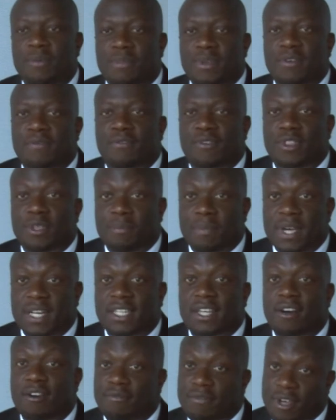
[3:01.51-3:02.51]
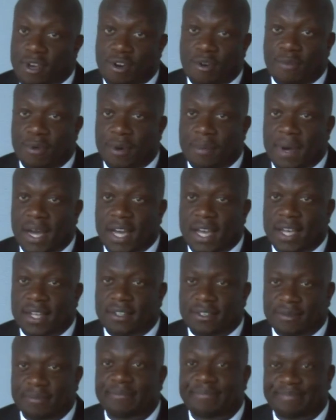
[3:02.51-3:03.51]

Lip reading: be for the better of the common market.